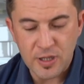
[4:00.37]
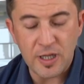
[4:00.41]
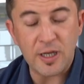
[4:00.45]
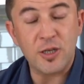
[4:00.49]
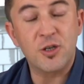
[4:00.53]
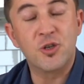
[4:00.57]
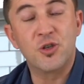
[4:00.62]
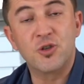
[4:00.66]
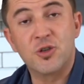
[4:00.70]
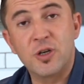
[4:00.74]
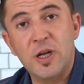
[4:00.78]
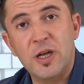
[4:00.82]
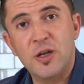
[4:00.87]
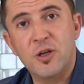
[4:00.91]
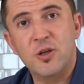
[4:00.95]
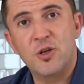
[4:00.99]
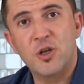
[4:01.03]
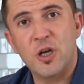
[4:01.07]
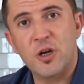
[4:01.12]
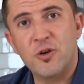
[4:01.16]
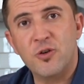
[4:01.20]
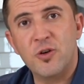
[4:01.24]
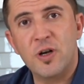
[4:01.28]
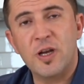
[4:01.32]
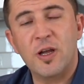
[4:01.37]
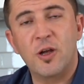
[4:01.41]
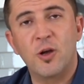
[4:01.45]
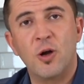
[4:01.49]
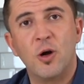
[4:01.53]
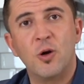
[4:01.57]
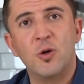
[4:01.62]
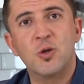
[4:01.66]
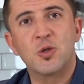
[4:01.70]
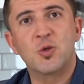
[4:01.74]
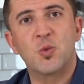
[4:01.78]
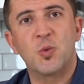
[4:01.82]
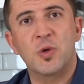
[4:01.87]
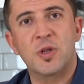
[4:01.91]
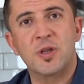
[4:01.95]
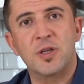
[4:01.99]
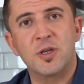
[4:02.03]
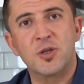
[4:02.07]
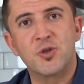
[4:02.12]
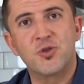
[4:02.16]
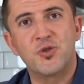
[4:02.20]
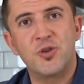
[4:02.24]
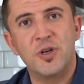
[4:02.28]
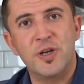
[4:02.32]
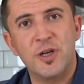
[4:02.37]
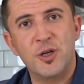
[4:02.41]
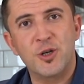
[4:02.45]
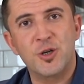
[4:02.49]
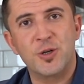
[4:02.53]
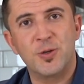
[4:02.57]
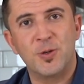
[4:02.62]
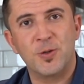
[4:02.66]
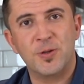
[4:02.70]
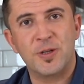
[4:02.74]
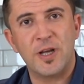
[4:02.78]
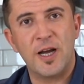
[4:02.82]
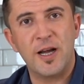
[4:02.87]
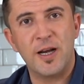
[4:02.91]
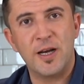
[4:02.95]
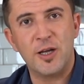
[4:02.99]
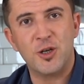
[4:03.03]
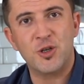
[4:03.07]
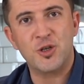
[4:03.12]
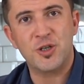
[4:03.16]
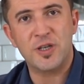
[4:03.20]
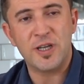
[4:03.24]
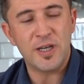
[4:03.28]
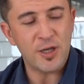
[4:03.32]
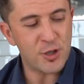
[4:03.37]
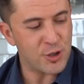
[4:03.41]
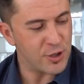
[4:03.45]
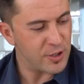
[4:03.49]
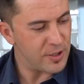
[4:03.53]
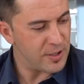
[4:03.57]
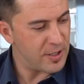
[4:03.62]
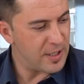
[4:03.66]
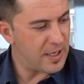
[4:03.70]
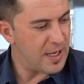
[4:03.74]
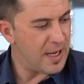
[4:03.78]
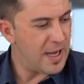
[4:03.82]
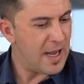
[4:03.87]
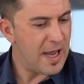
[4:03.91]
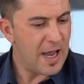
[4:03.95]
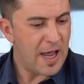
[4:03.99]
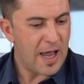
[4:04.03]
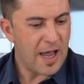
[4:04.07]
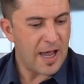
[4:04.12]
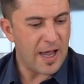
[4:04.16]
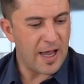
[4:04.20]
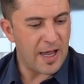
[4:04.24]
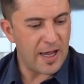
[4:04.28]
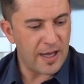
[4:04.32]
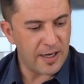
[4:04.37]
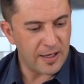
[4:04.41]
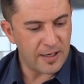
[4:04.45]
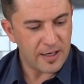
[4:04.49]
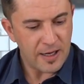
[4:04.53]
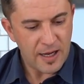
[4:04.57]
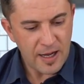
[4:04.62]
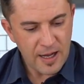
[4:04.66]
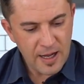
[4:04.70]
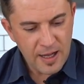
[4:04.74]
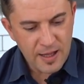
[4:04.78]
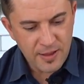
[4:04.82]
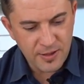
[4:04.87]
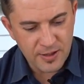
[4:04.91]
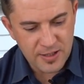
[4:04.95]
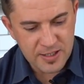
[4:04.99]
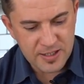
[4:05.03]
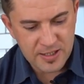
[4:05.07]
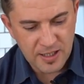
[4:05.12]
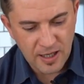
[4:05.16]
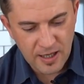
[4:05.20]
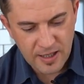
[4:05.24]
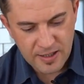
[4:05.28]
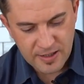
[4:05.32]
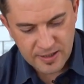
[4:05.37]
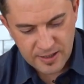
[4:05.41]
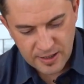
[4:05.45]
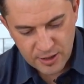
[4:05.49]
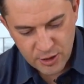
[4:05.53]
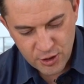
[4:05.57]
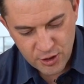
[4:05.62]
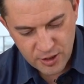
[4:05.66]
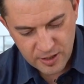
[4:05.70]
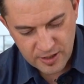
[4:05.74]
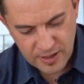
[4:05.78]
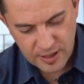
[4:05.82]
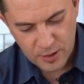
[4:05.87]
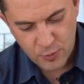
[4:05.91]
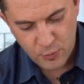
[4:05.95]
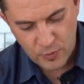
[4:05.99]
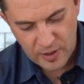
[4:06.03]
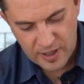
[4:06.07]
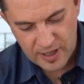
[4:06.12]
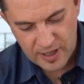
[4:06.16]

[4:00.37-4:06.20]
that generally goes with this traditional Danish dish. And the side dish that we